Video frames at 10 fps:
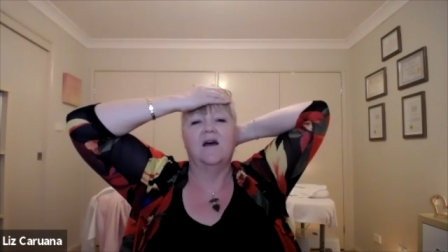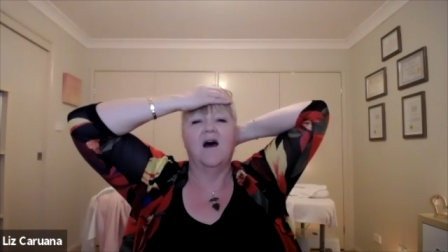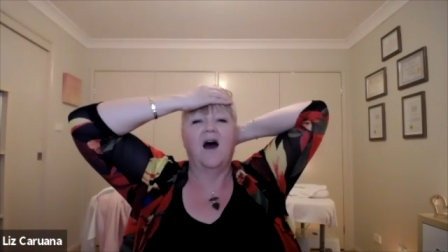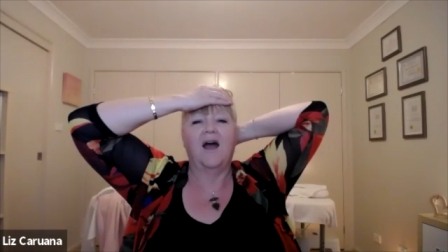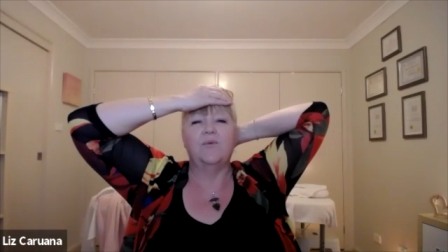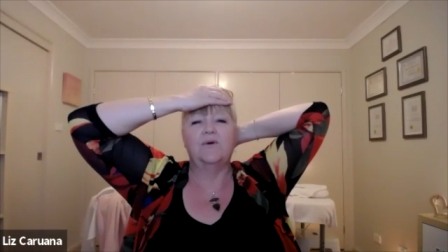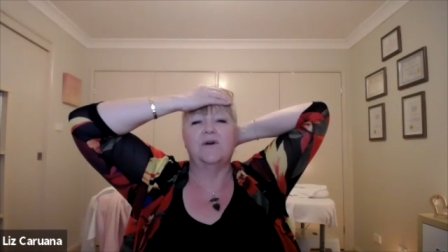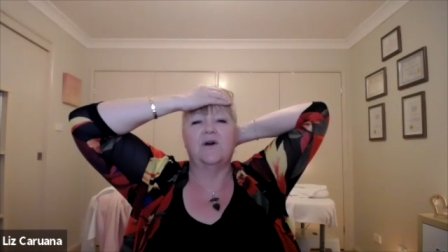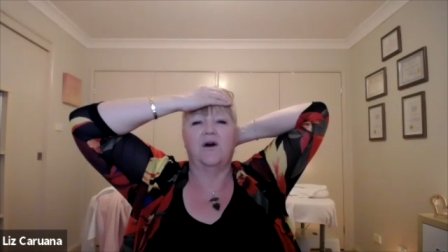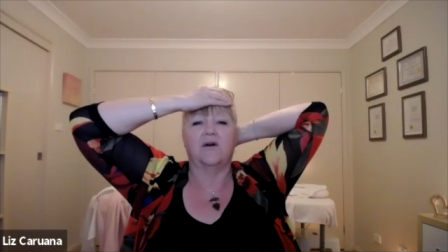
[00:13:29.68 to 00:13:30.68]
I will
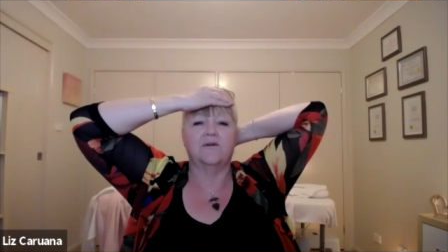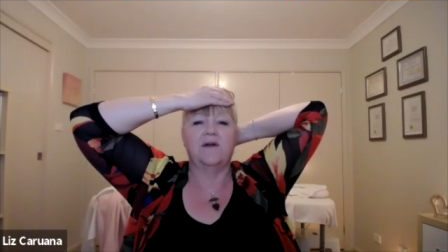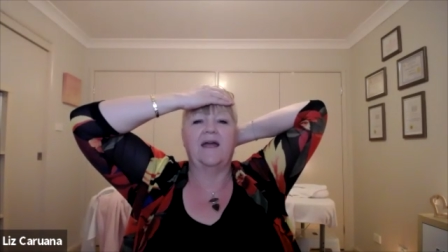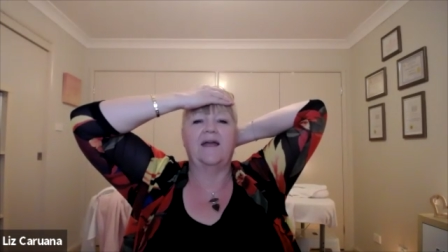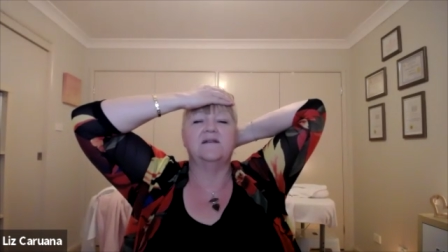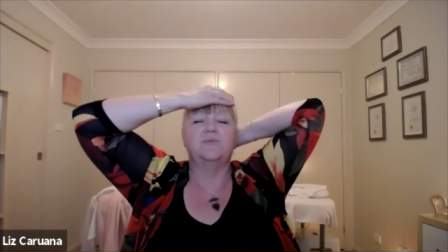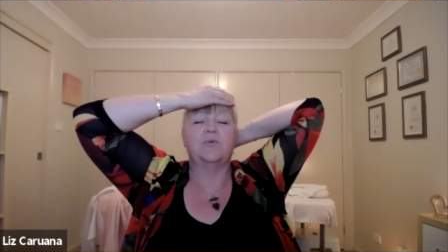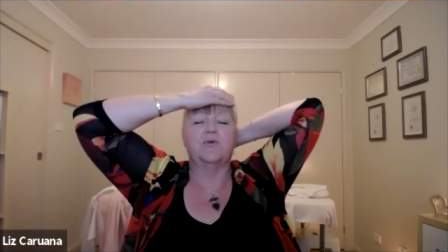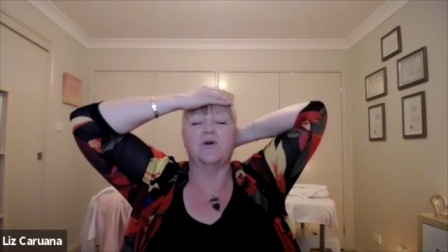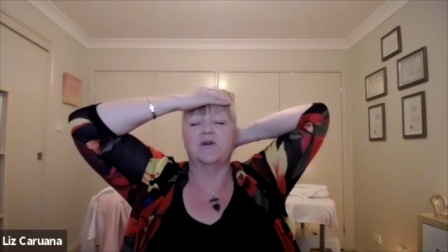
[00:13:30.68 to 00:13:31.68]
go and
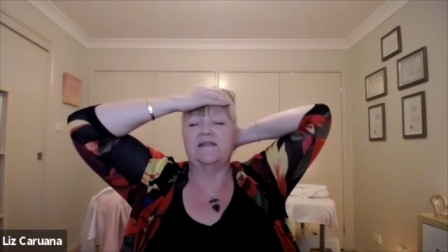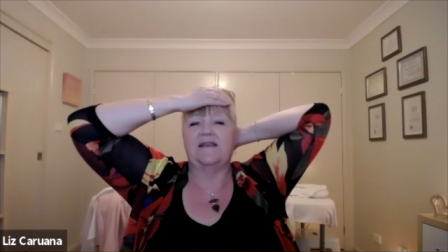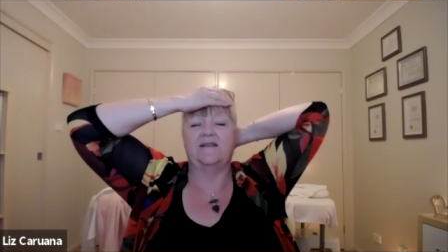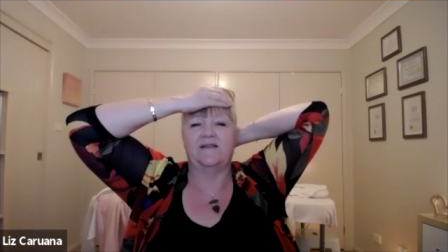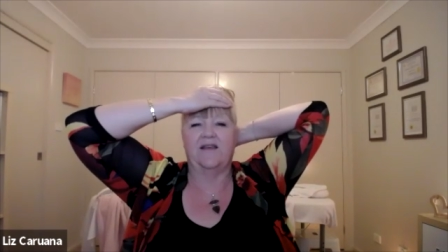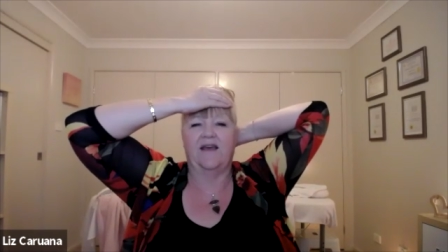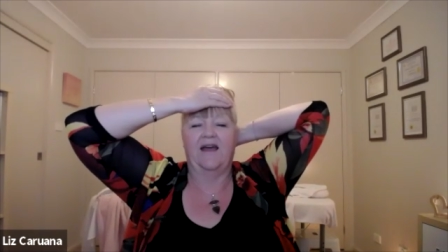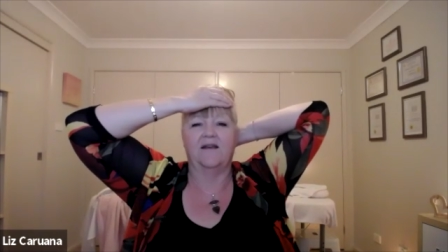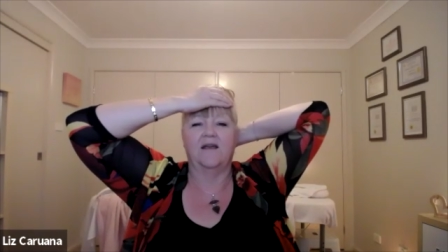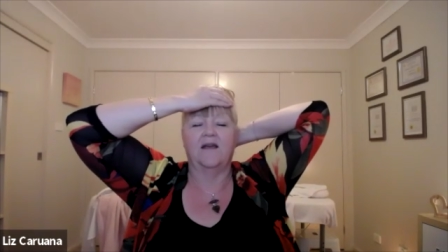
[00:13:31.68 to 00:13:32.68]
process that.